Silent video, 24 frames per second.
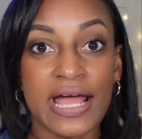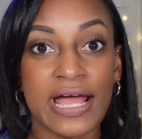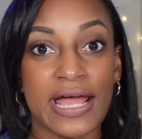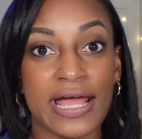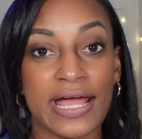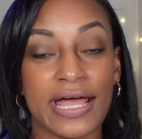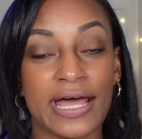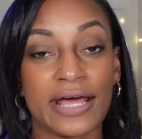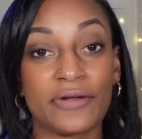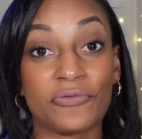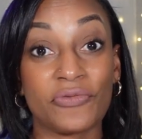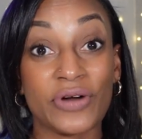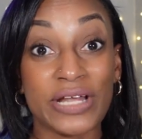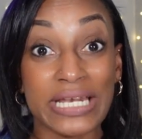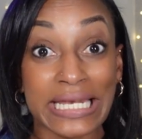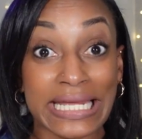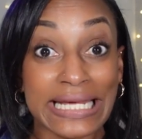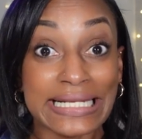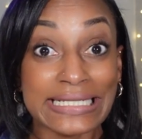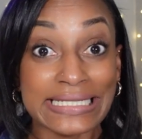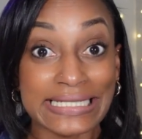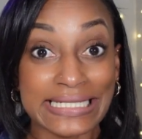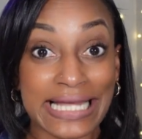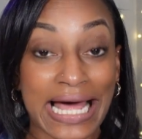And what
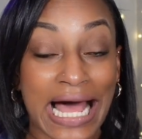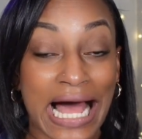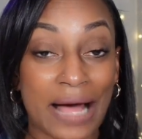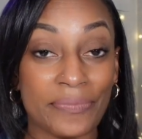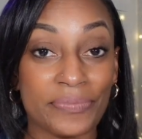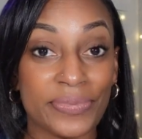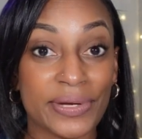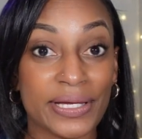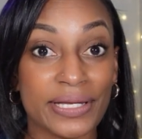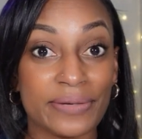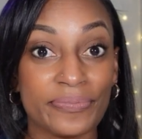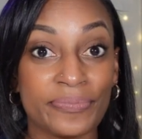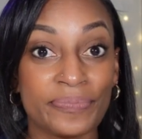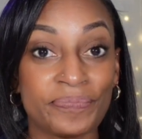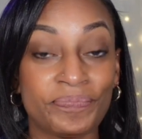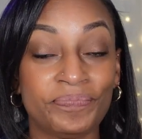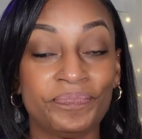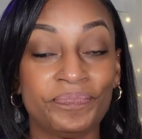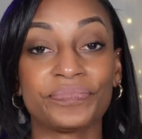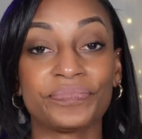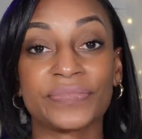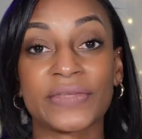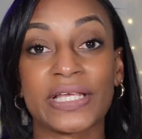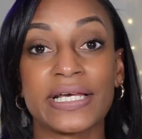needs to happen
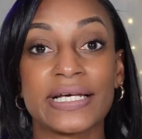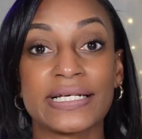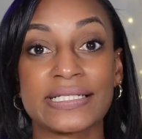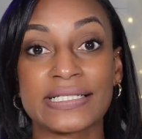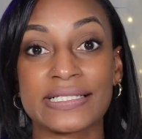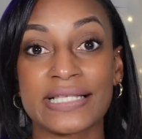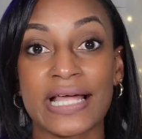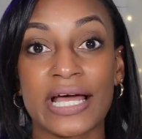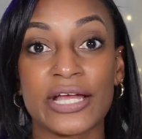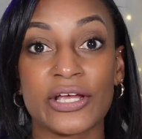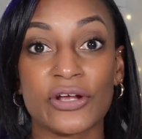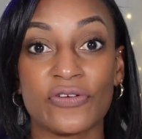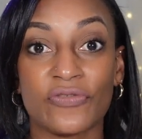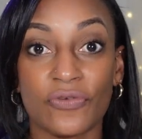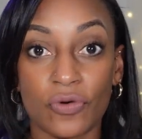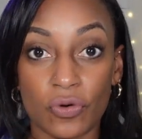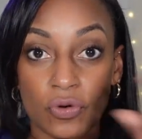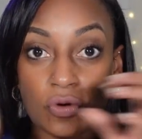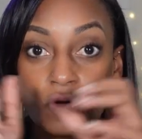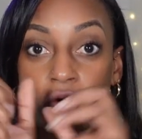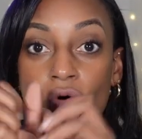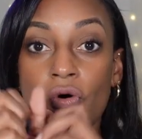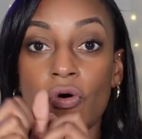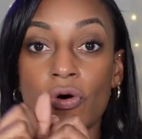is that your
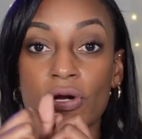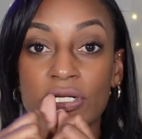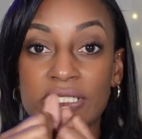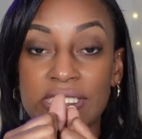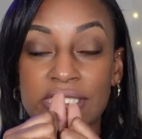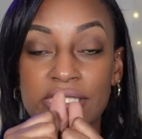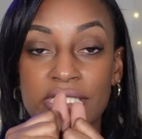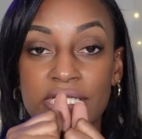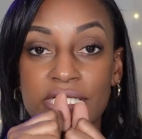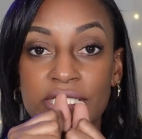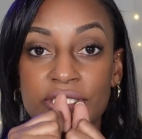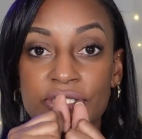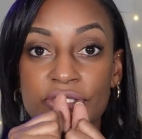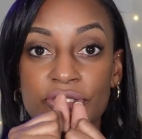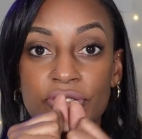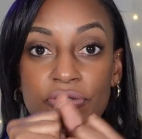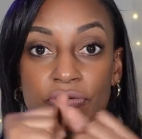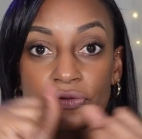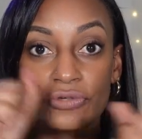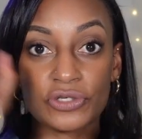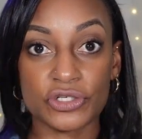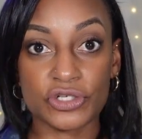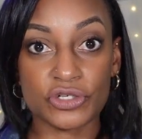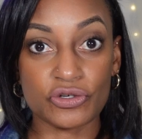vocal cords need
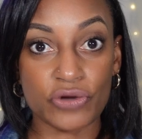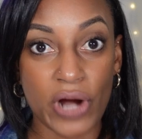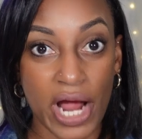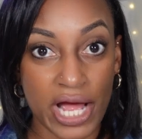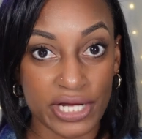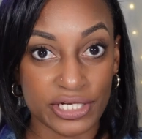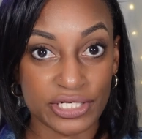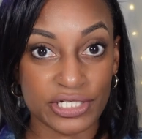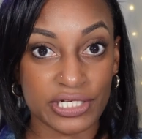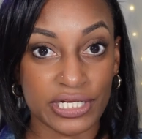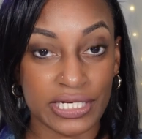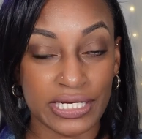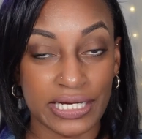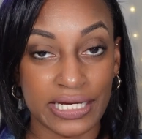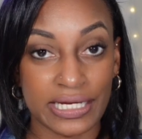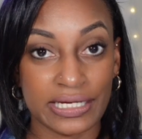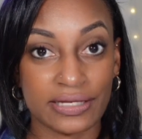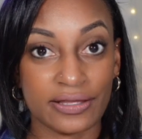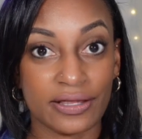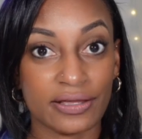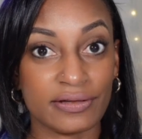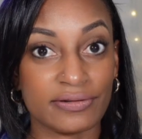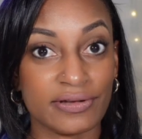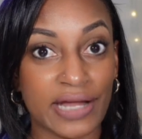to stretch and
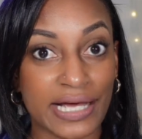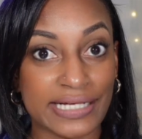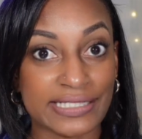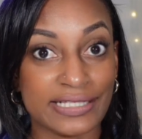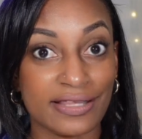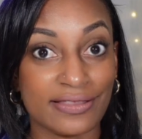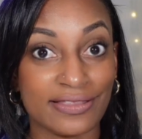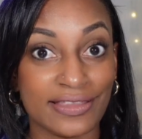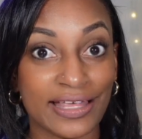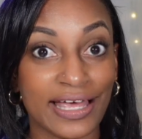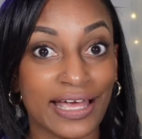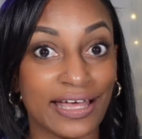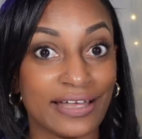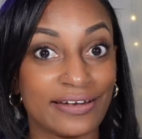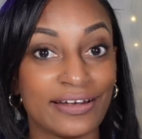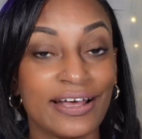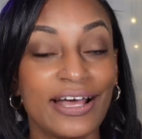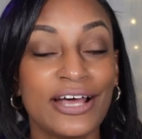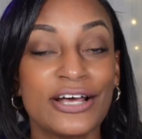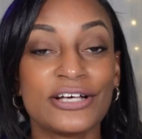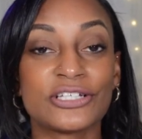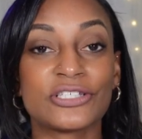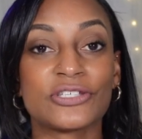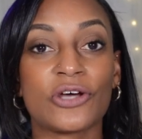get nice and thin.
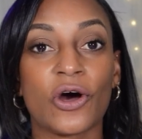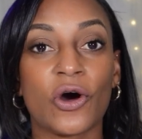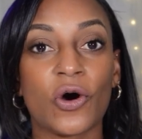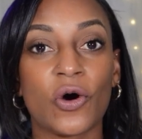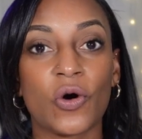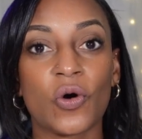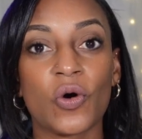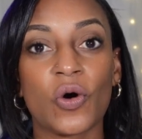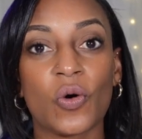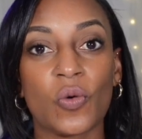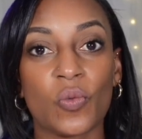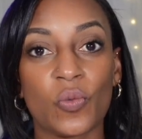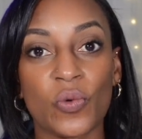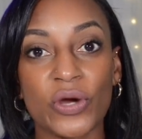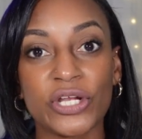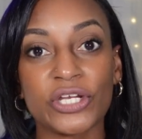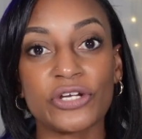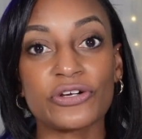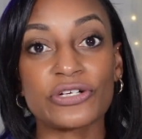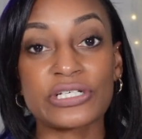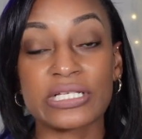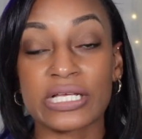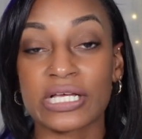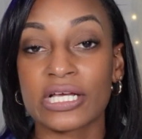So when
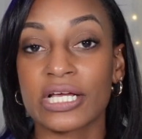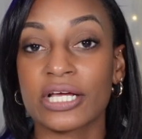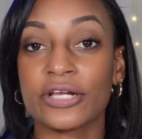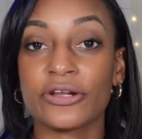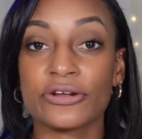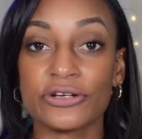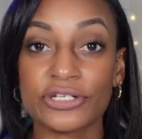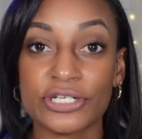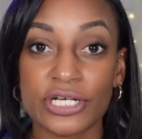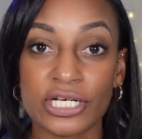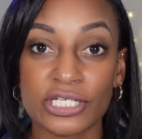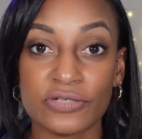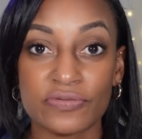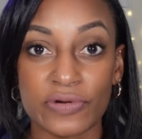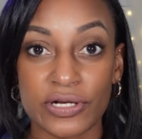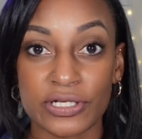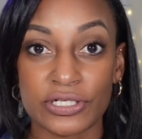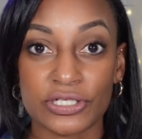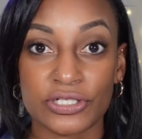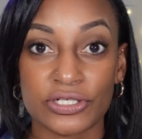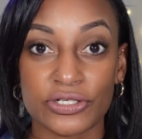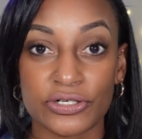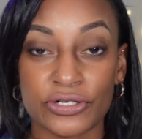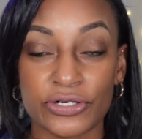you're singing in your chest
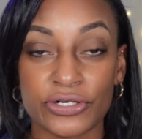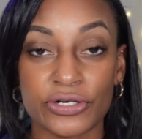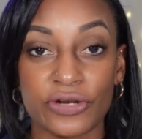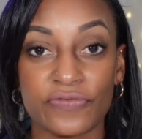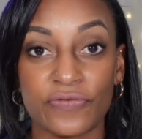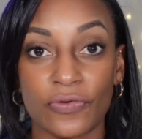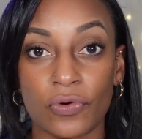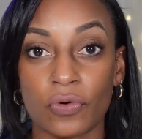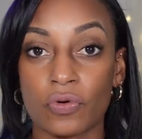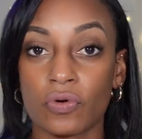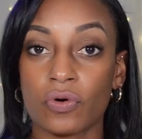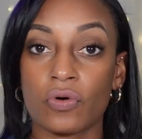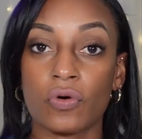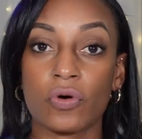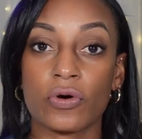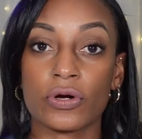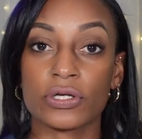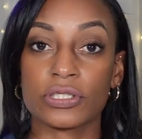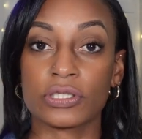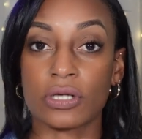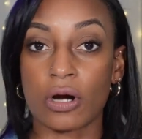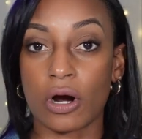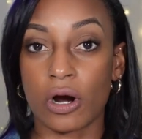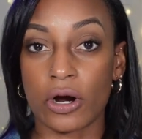register, your vocal
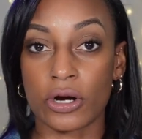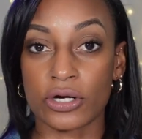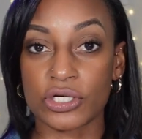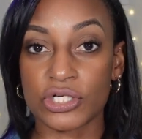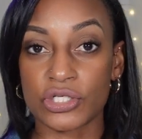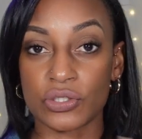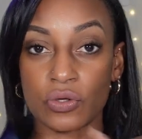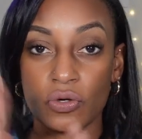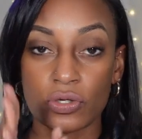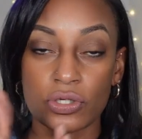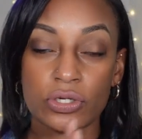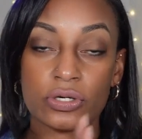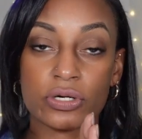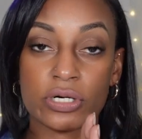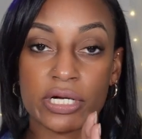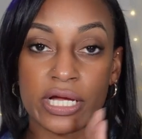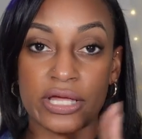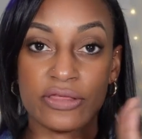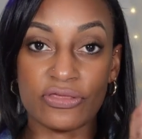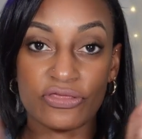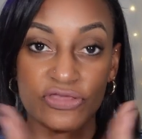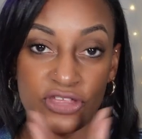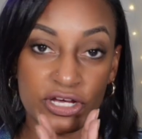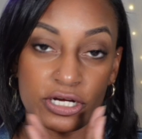cords are shorter
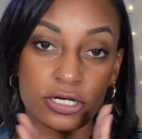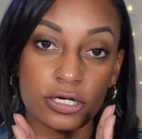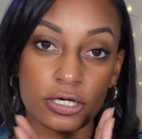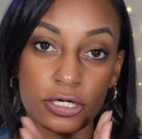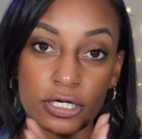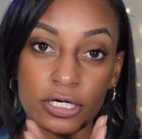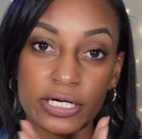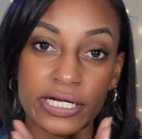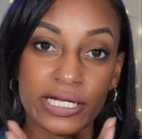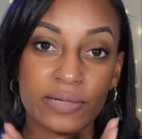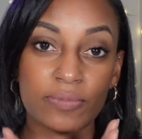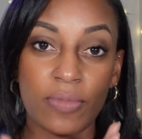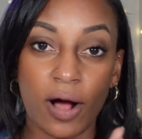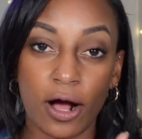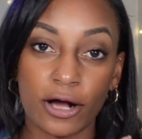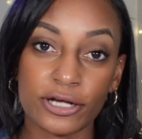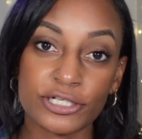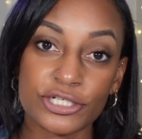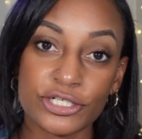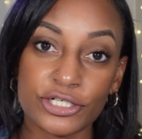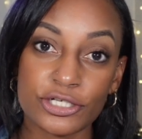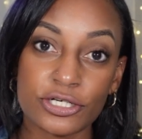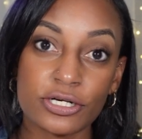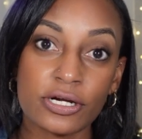and thicker in
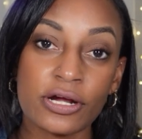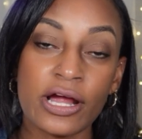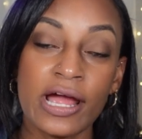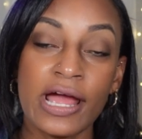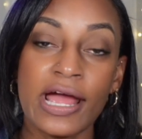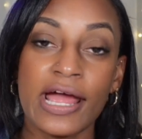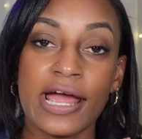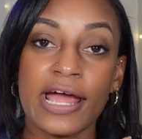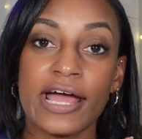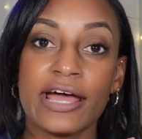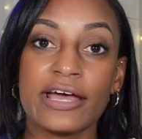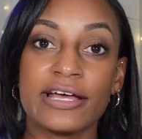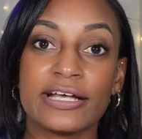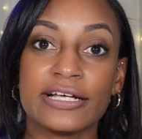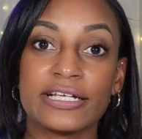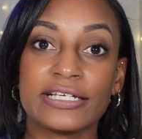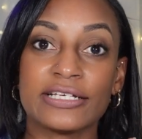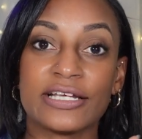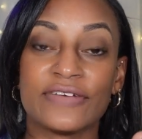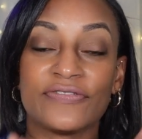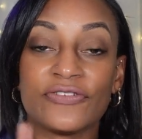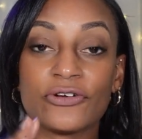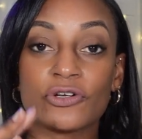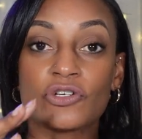posture.
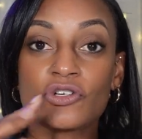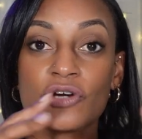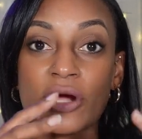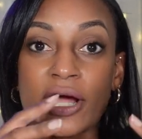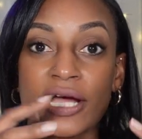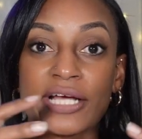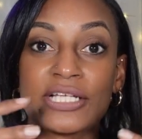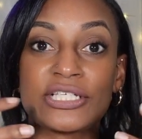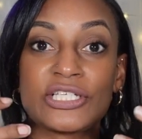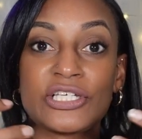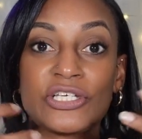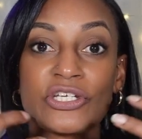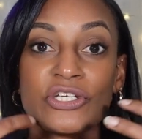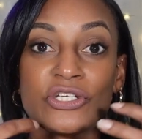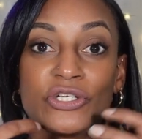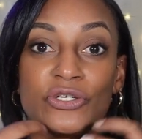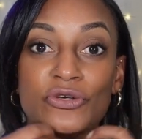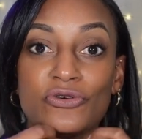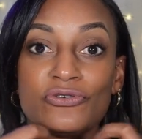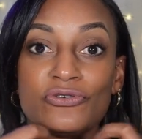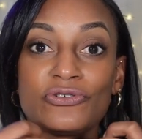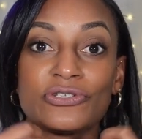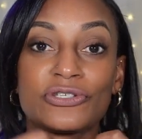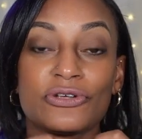And if you're trying to
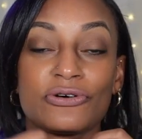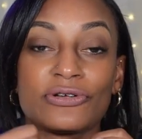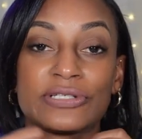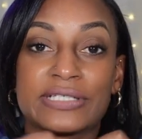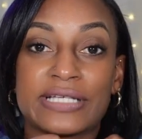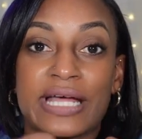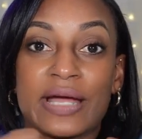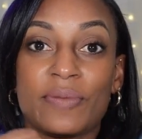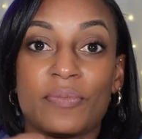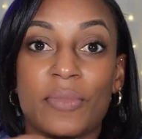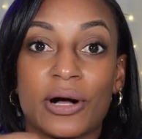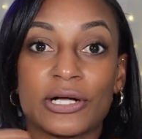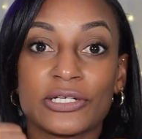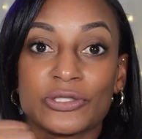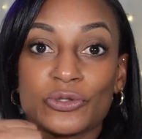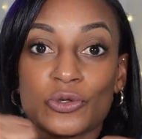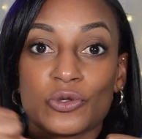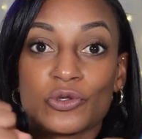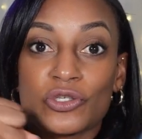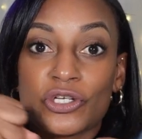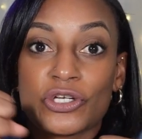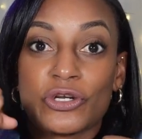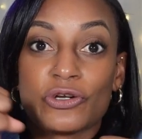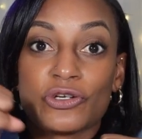use those same
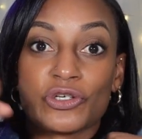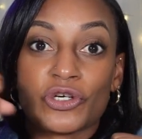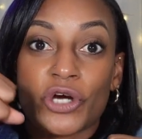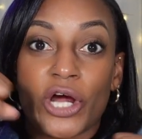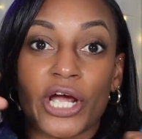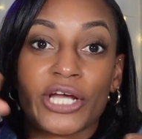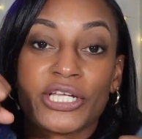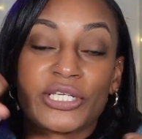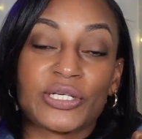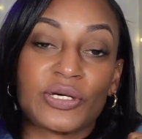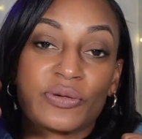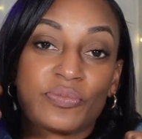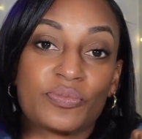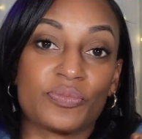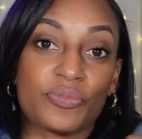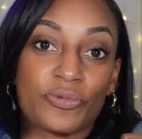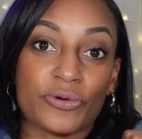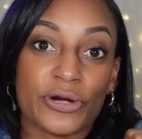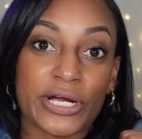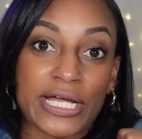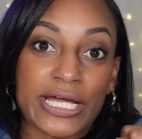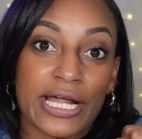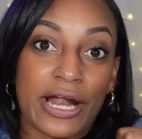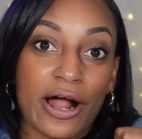muscles and you're trying to
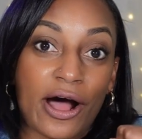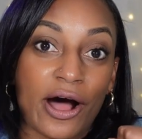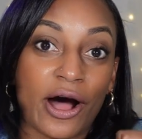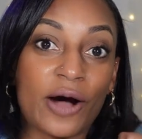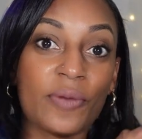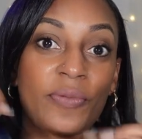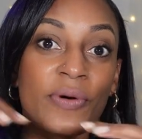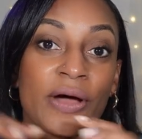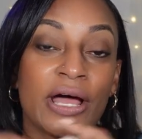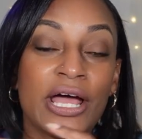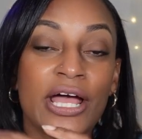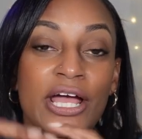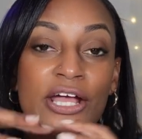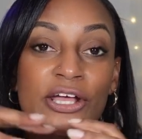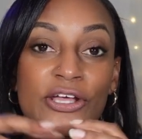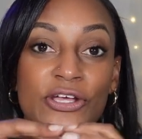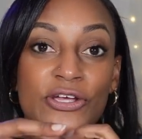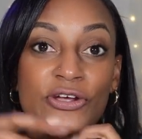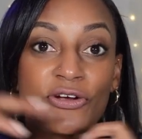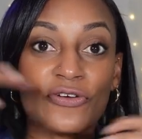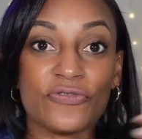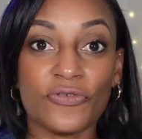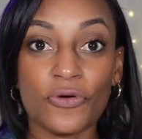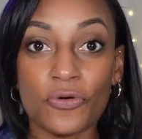bring it up,
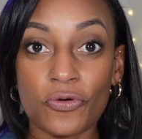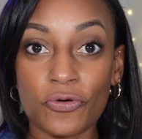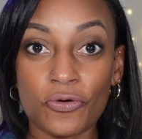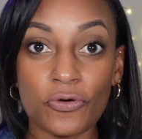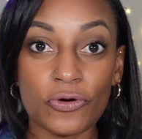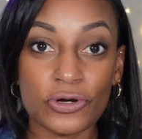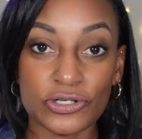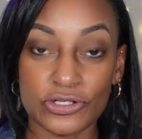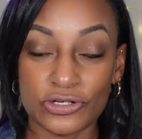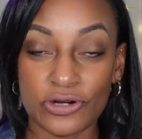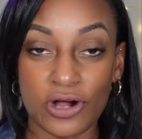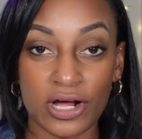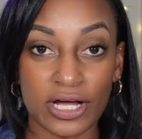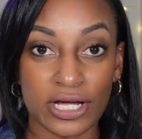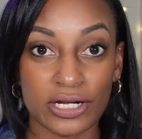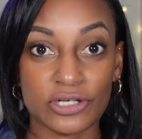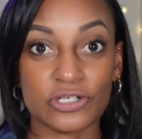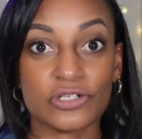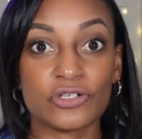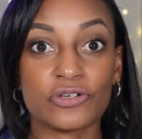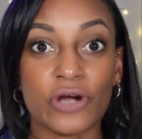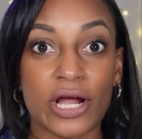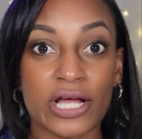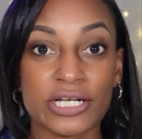your vocal cords are not going to
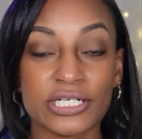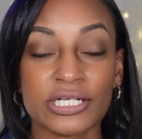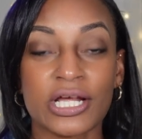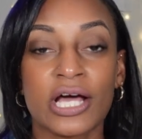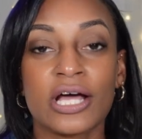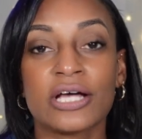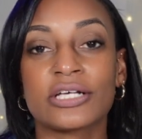stretch.